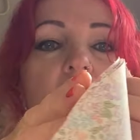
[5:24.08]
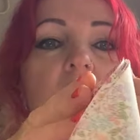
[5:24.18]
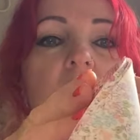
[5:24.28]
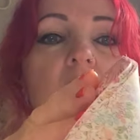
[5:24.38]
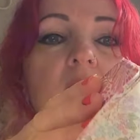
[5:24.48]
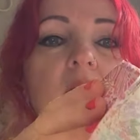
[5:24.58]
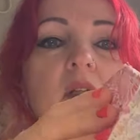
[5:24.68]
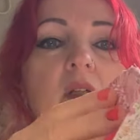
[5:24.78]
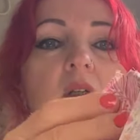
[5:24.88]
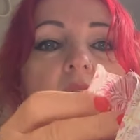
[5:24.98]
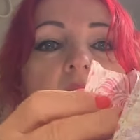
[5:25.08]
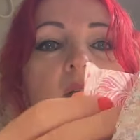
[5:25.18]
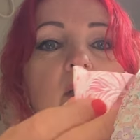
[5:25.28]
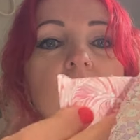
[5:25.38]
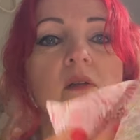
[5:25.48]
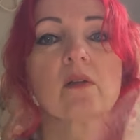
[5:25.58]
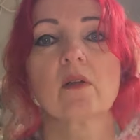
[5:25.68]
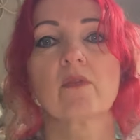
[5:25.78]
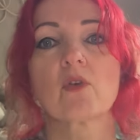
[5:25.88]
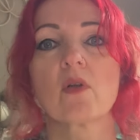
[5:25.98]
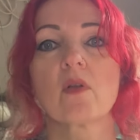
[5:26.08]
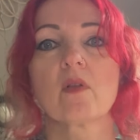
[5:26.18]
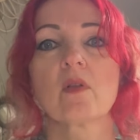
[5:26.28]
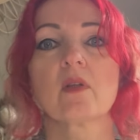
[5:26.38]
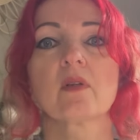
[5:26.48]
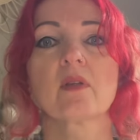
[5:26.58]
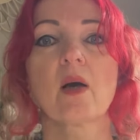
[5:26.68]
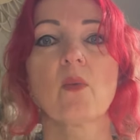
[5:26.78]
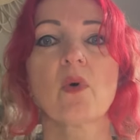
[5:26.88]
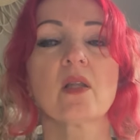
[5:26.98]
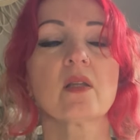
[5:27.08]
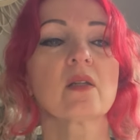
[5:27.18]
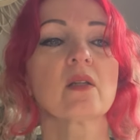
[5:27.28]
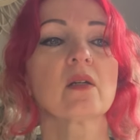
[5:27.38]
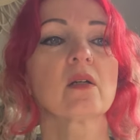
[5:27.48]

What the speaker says: you those. Got that one.